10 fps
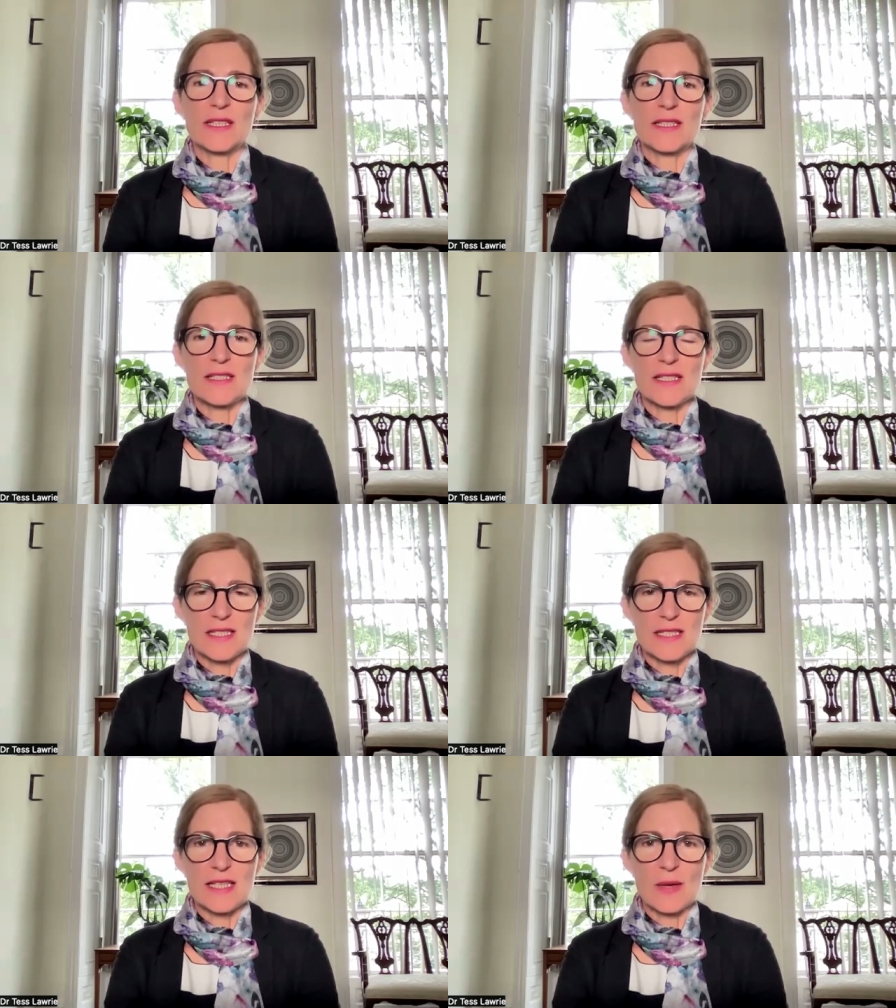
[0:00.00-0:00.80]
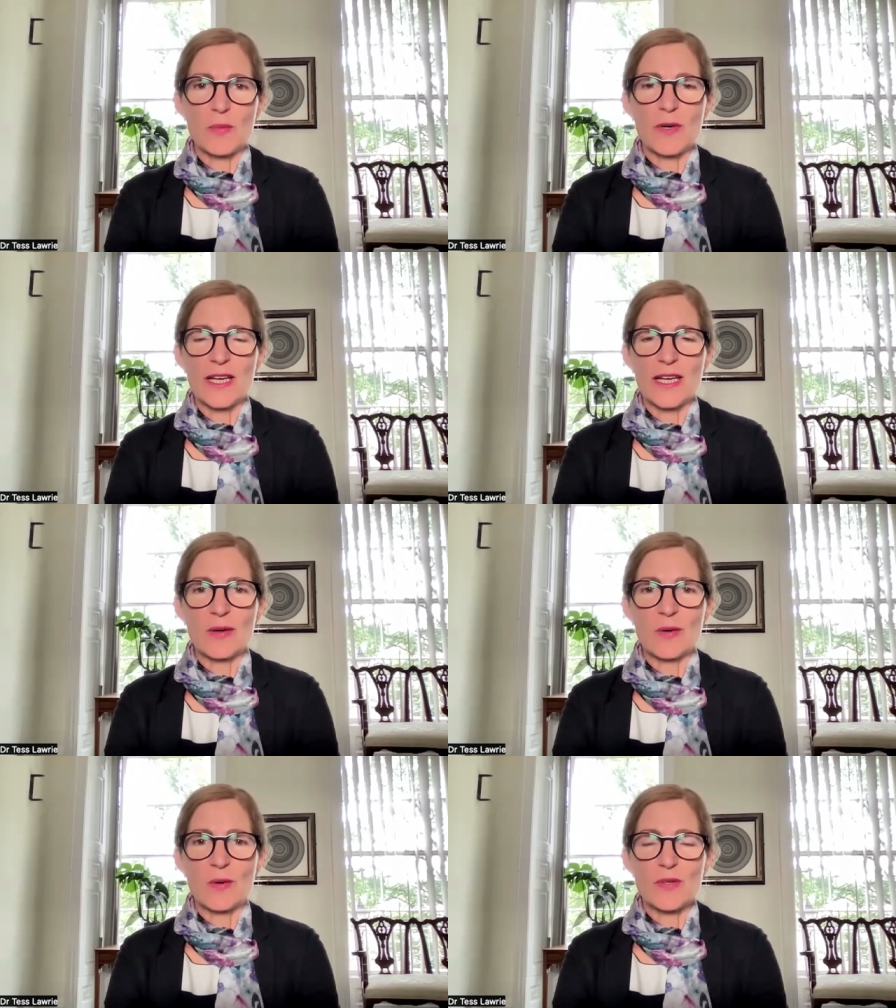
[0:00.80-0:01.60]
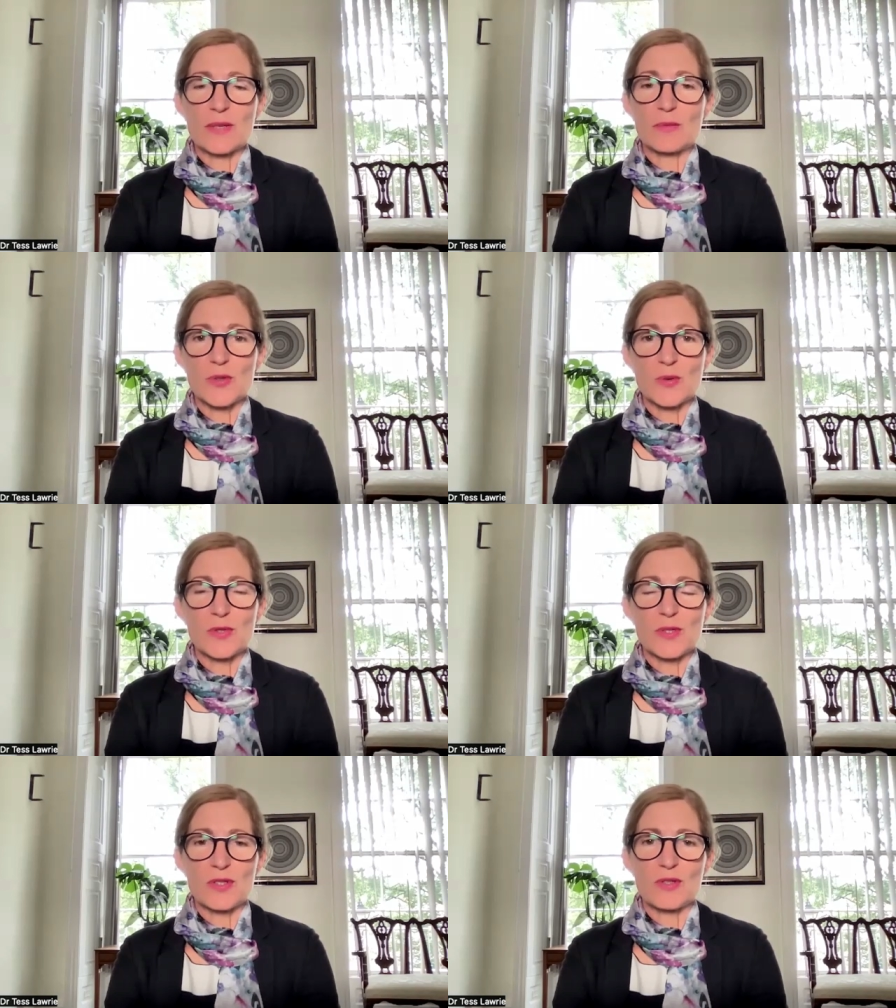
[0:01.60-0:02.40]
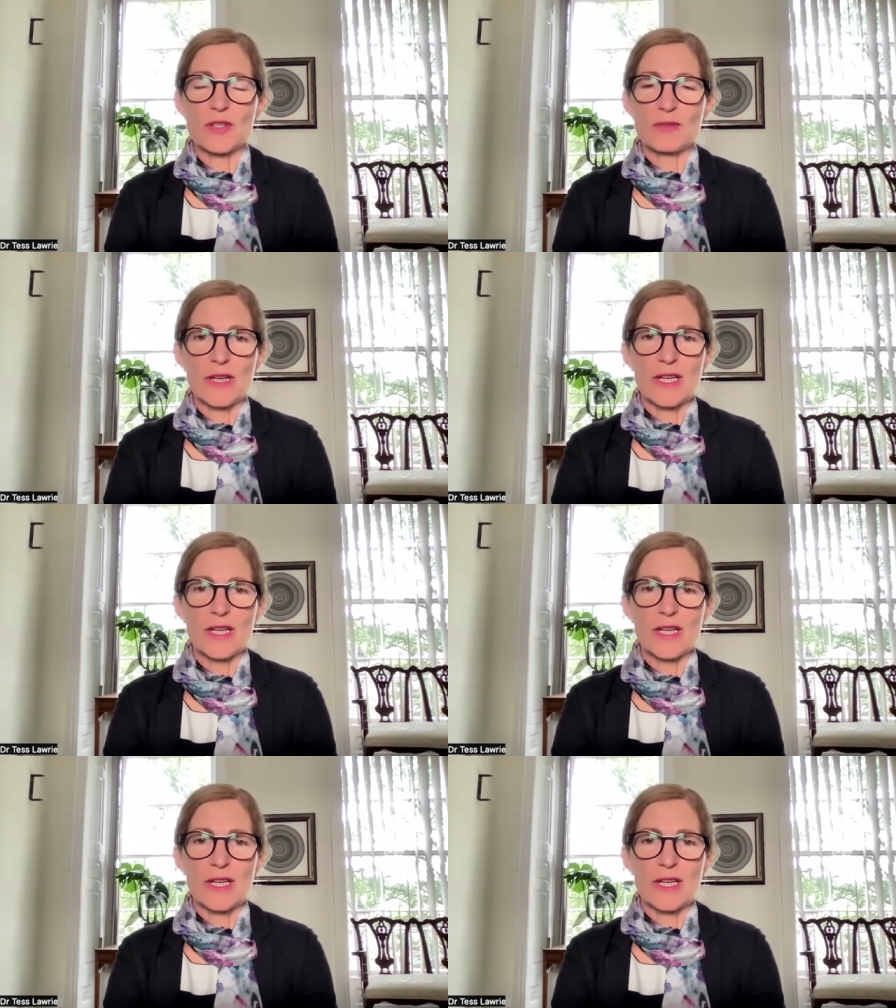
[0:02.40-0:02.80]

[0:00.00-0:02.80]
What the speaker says: Is there somewhere or some resources you can